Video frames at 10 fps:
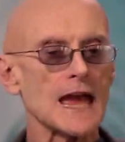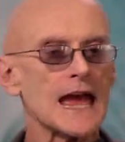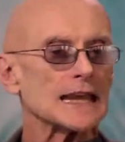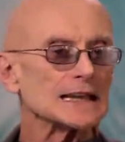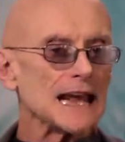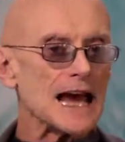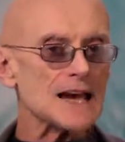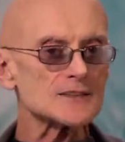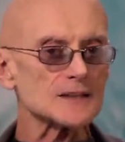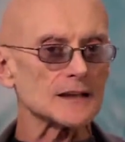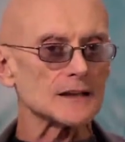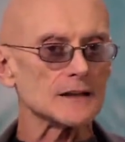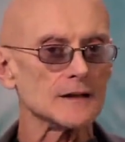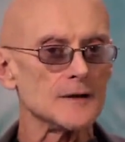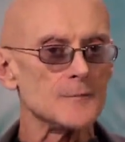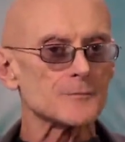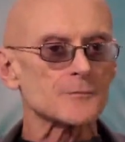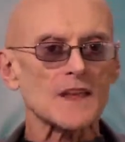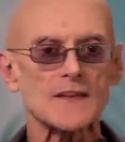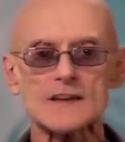And lastly,
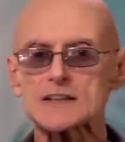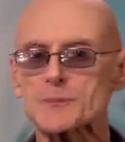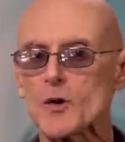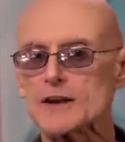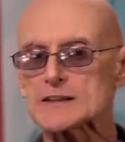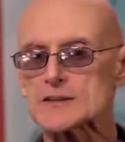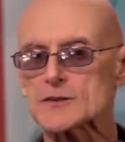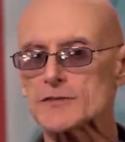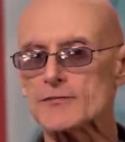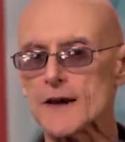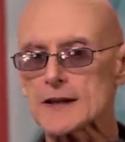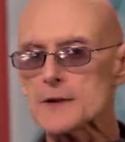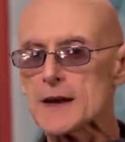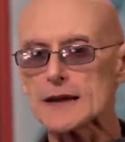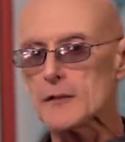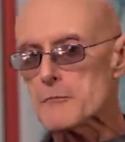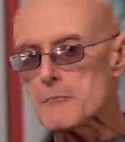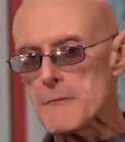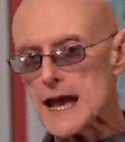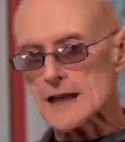this points to a fundamental
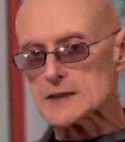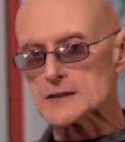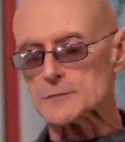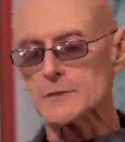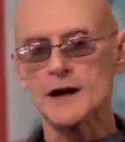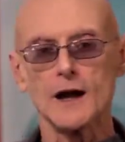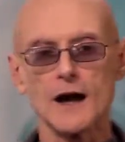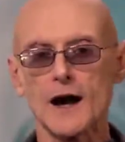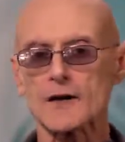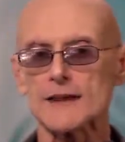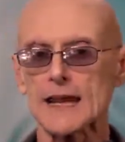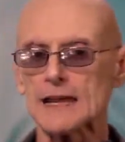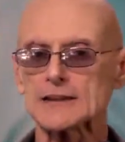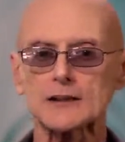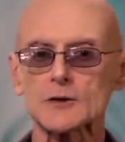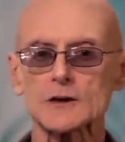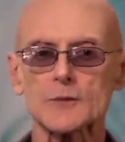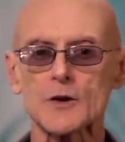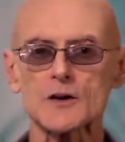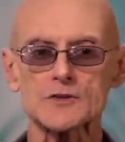maxim of integral
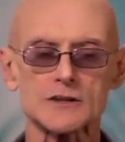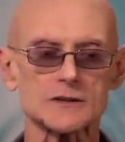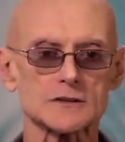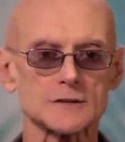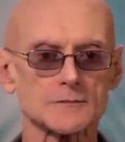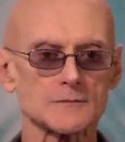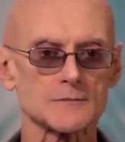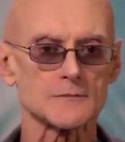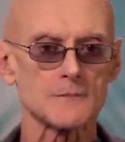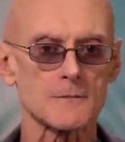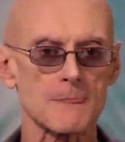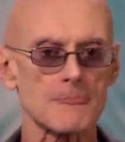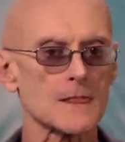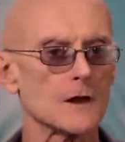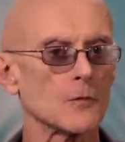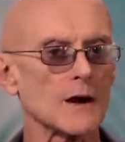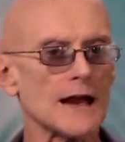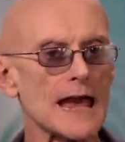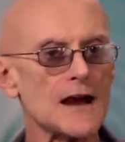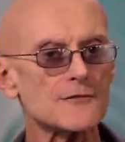approaches.
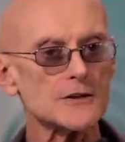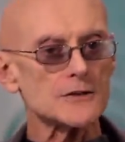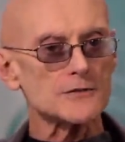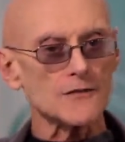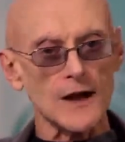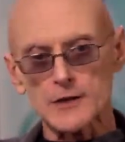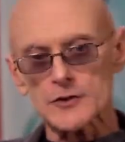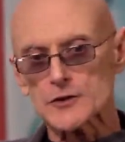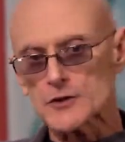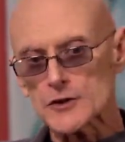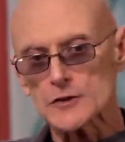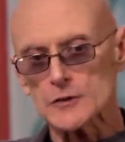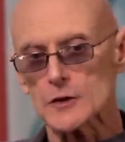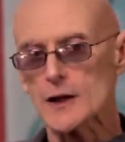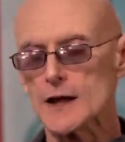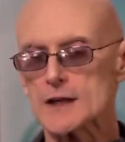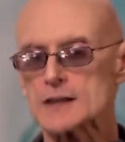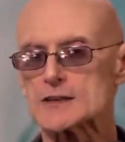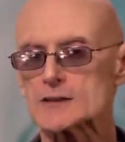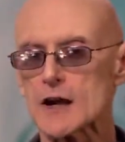Wherever you find 2
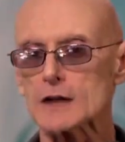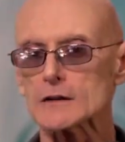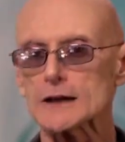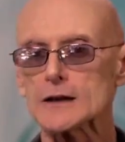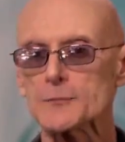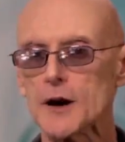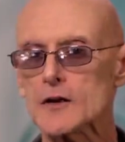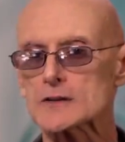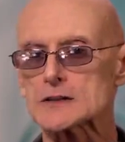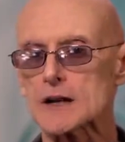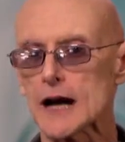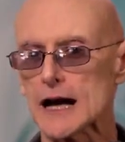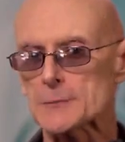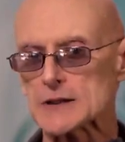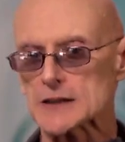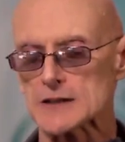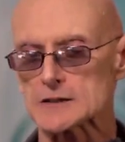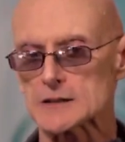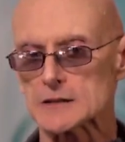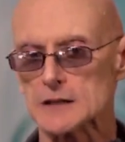starkly opposed
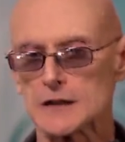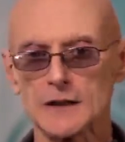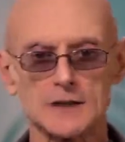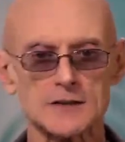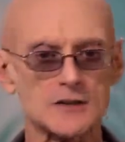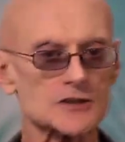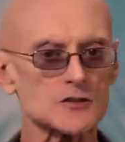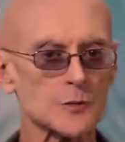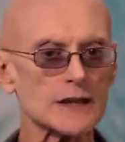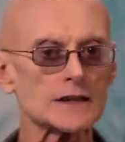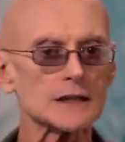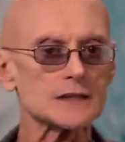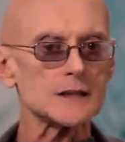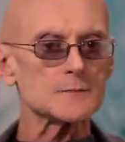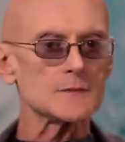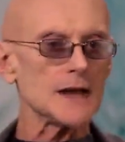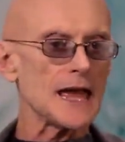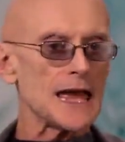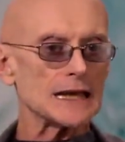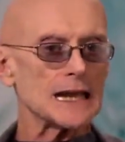opposites, such as realism
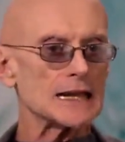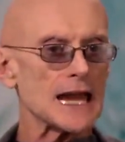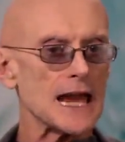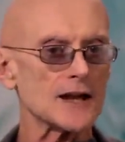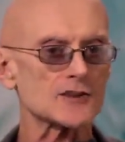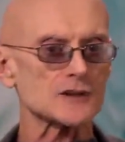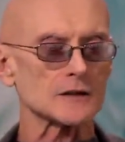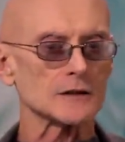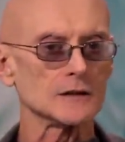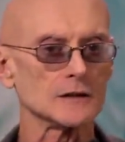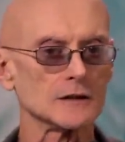and inaction,